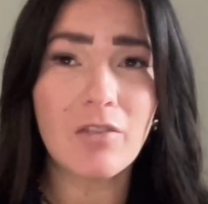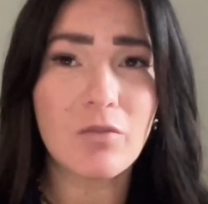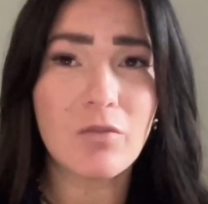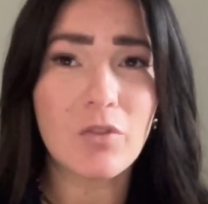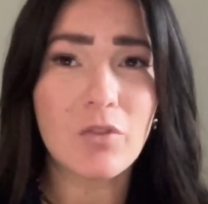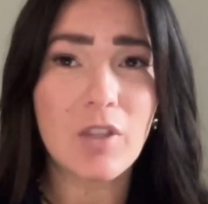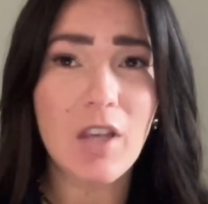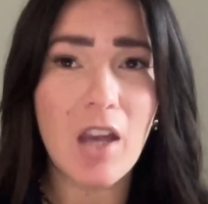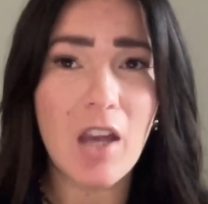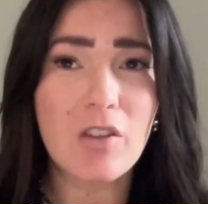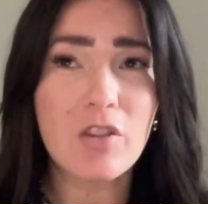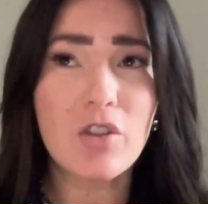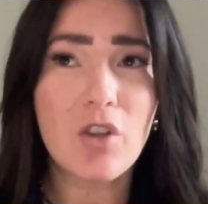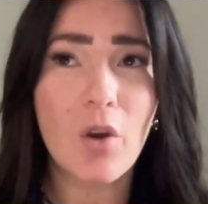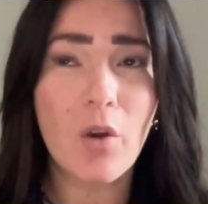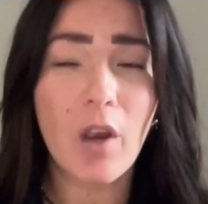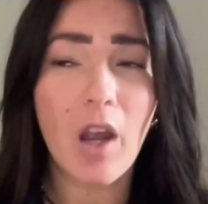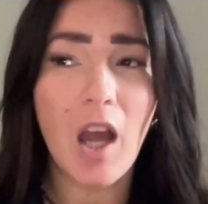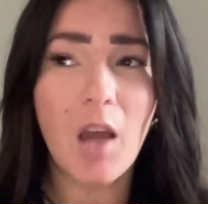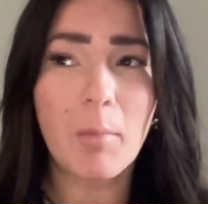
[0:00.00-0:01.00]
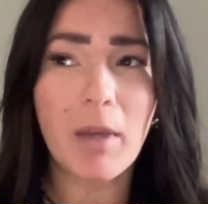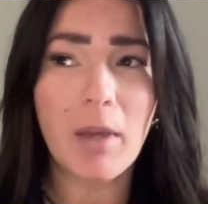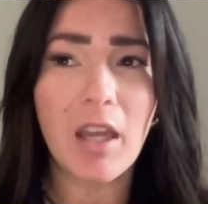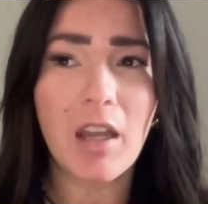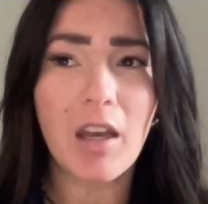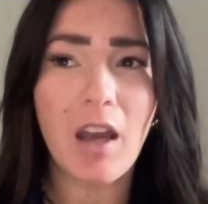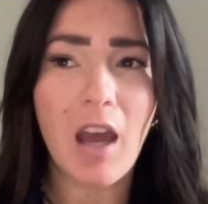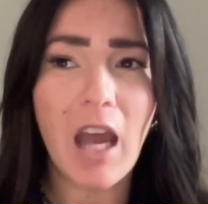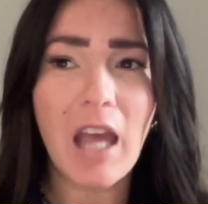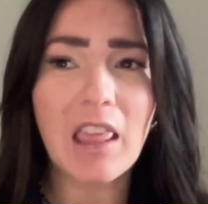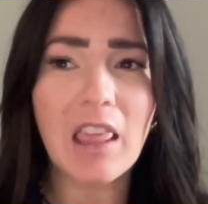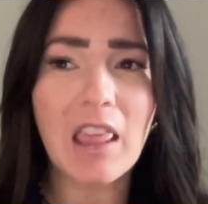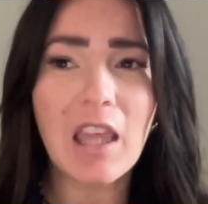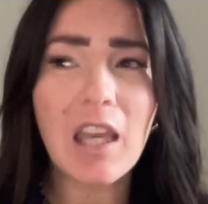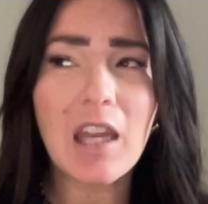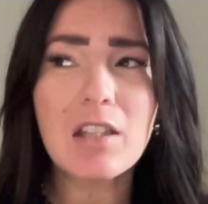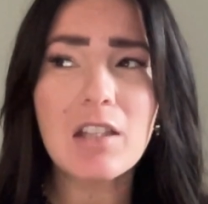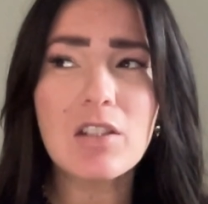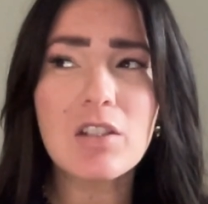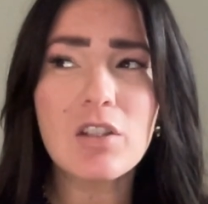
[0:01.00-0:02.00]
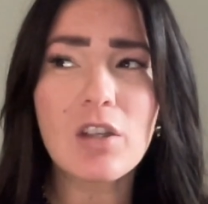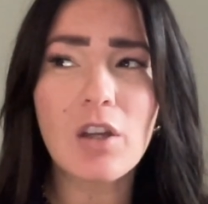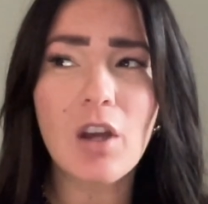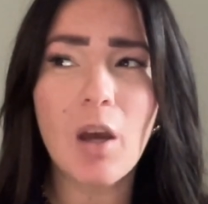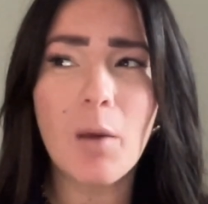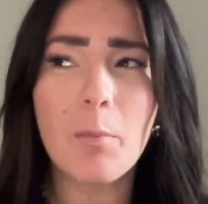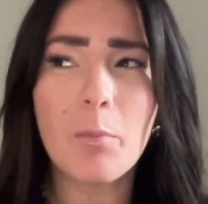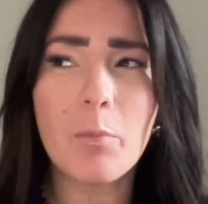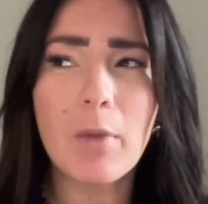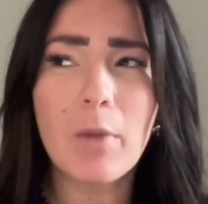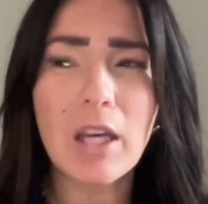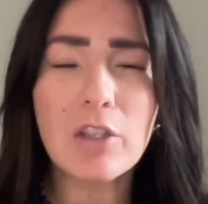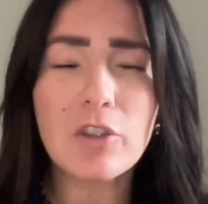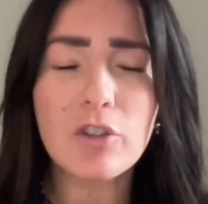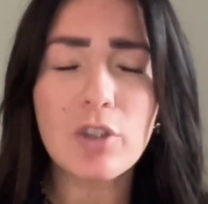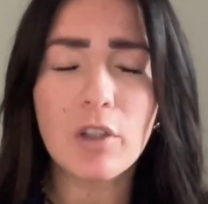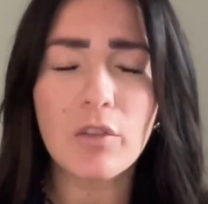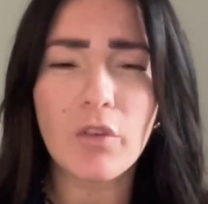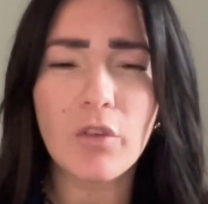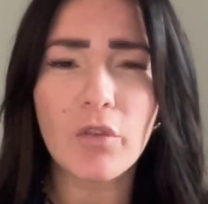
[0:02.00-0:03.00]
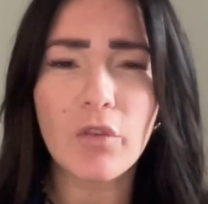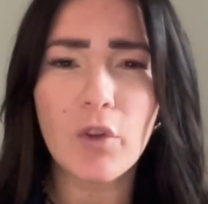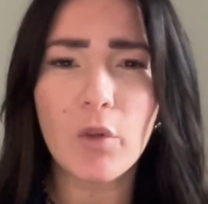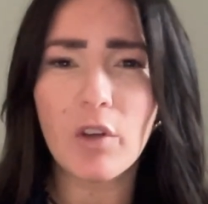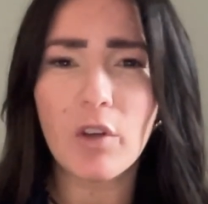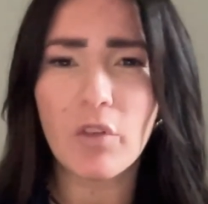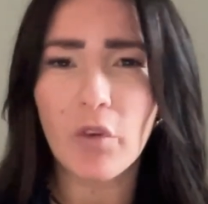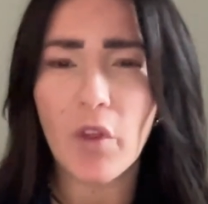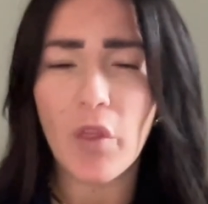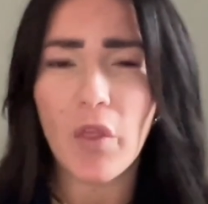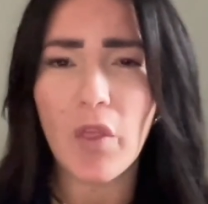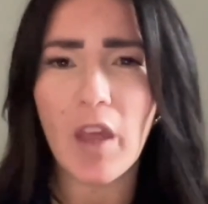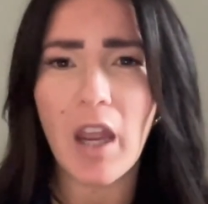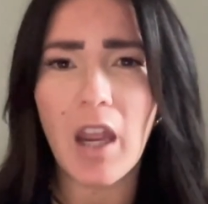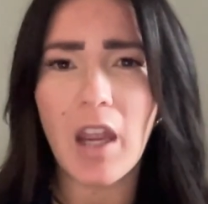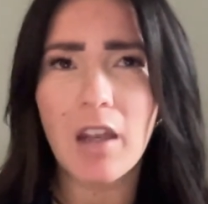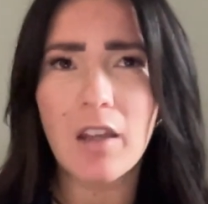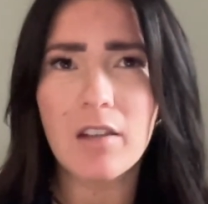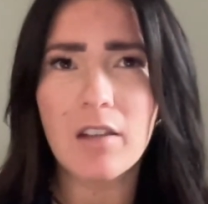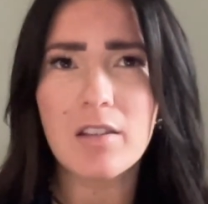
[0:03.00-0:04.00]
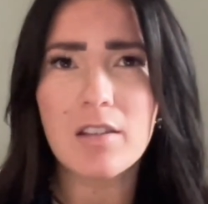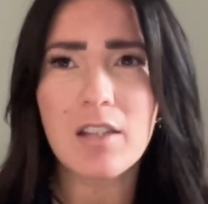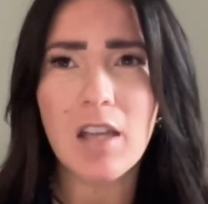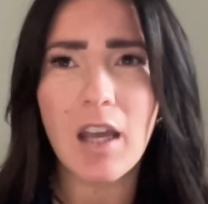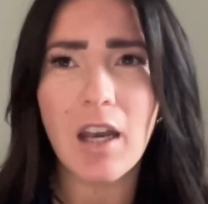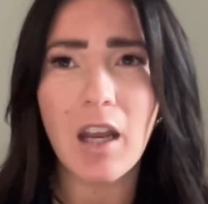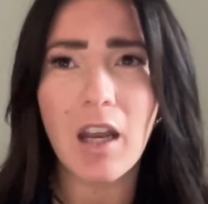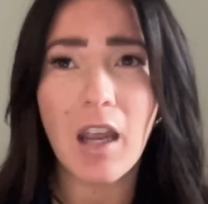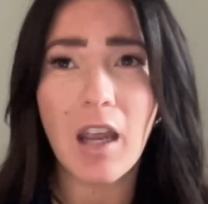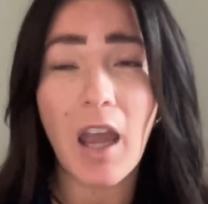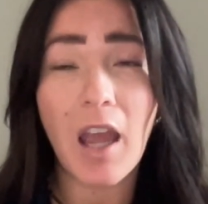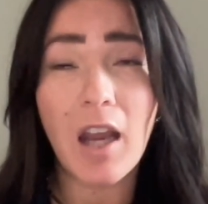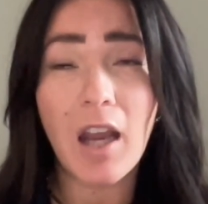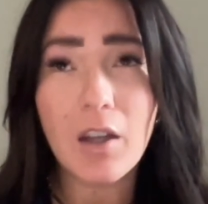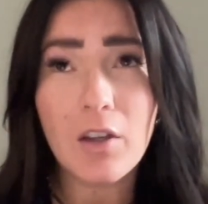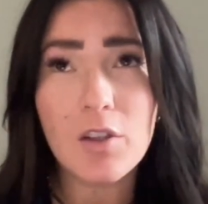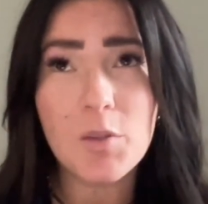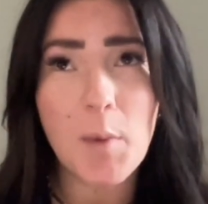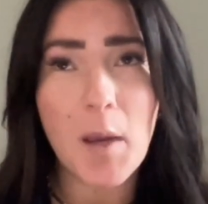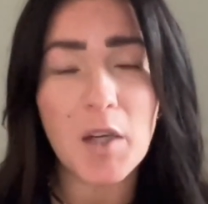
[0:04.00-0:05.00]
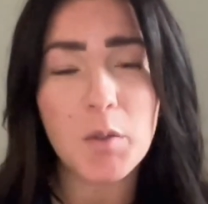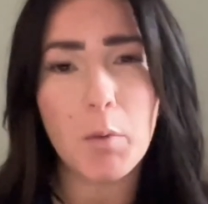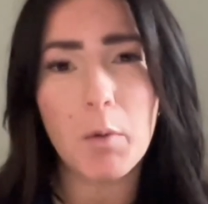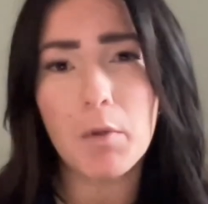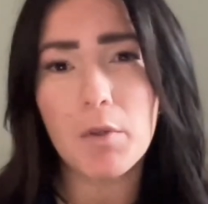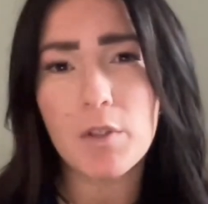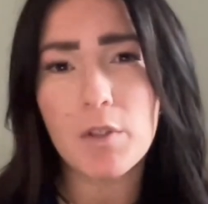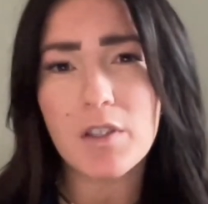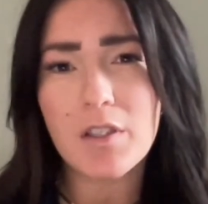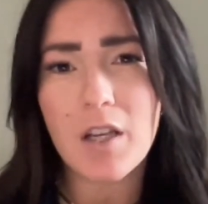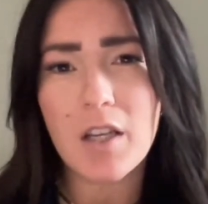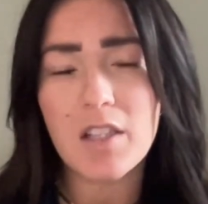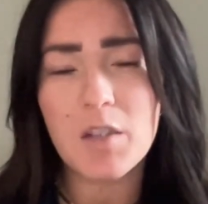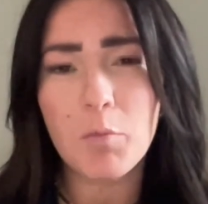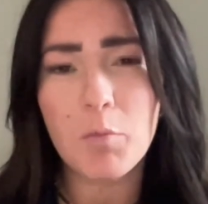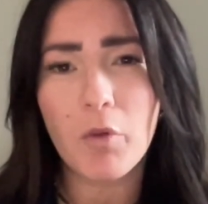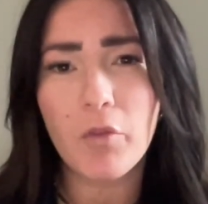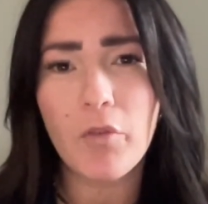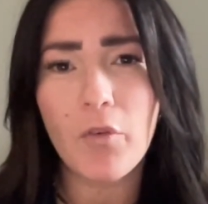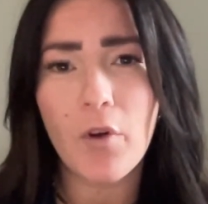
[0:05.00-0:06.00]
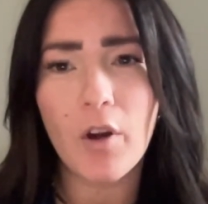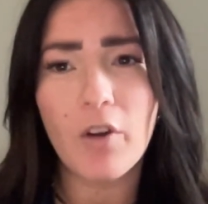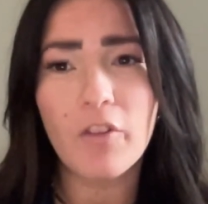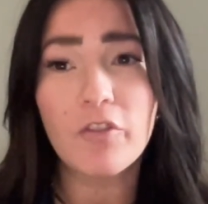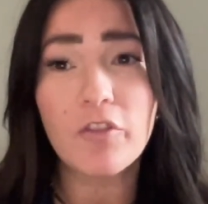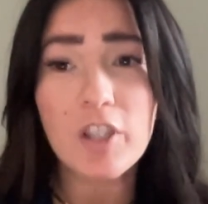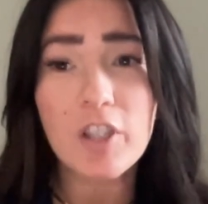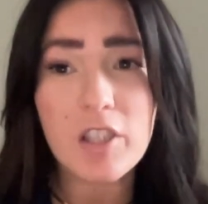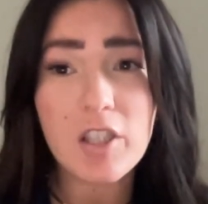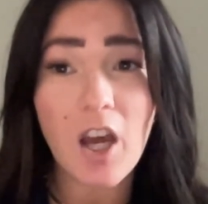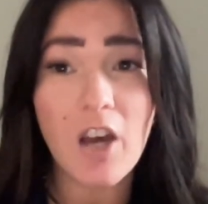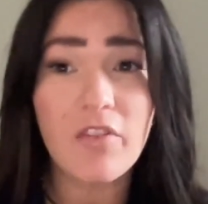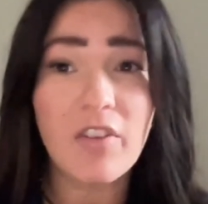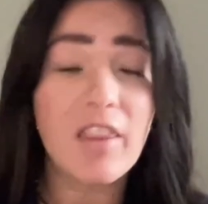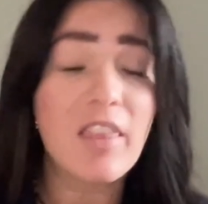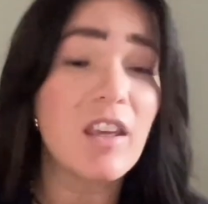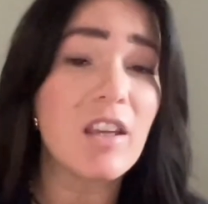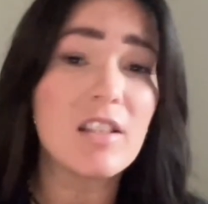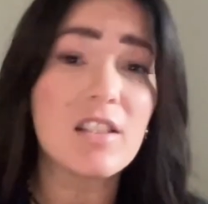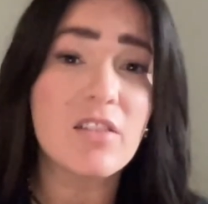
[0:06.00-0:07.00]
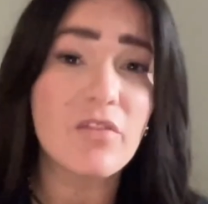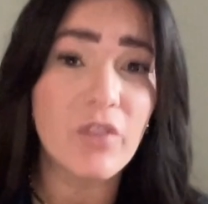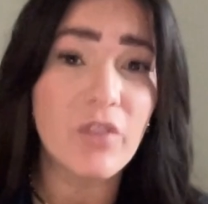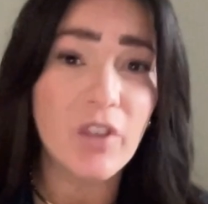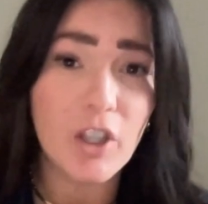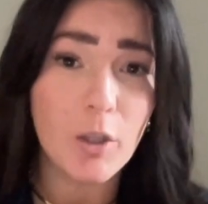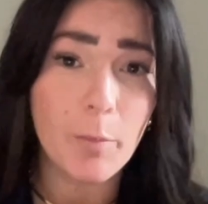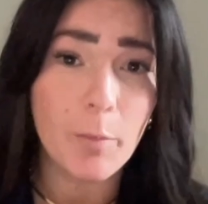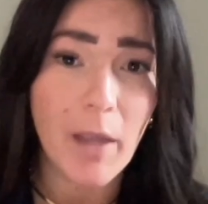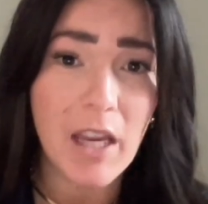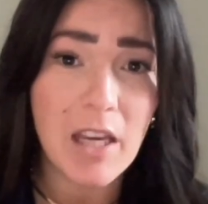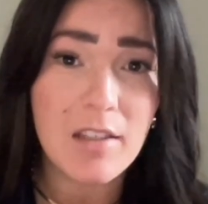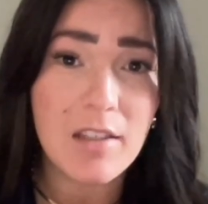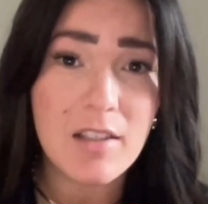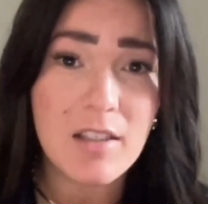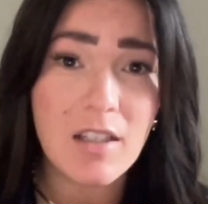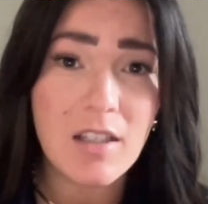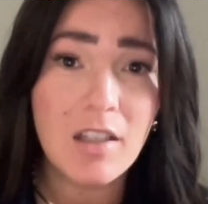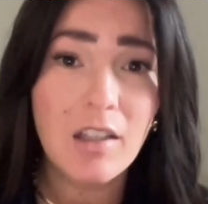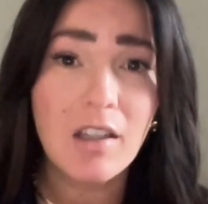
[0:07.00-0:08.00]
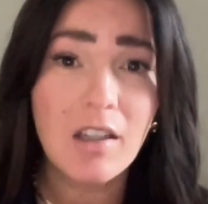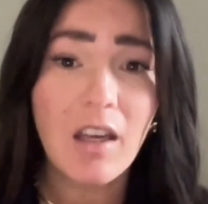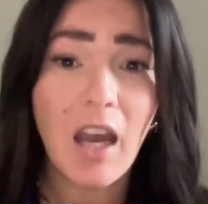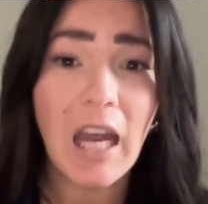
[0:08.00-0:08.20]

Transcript: it is, yeah, so common. I think it's a mixture of a few different things, and it kinda goes back to what we were discussing before. First off, I think it's fear-based.